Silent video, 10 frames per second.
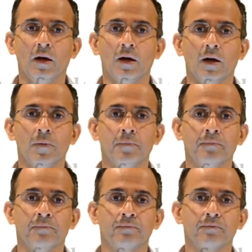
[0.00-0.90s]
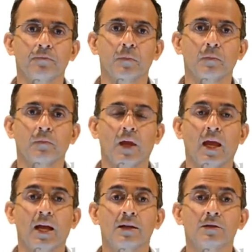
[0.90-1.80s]
Um,
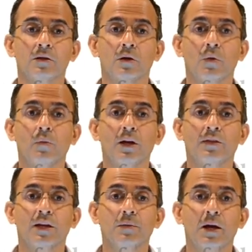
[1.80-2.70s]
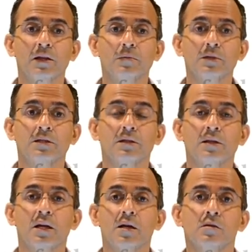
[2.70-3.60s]
and uh, one way to think about them is that
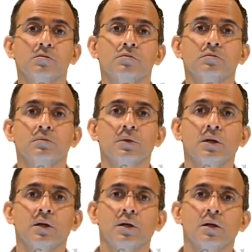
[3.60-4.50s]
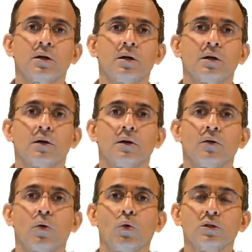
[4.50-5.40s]
they're uh,
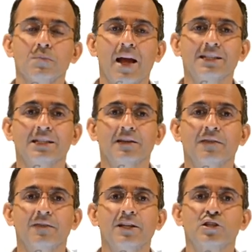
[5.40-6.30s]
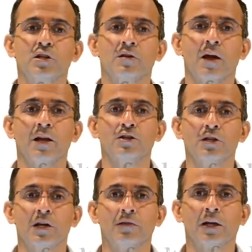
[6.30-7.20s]
automatic feature
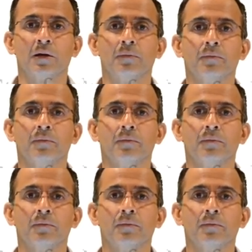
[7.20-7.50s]
engineering.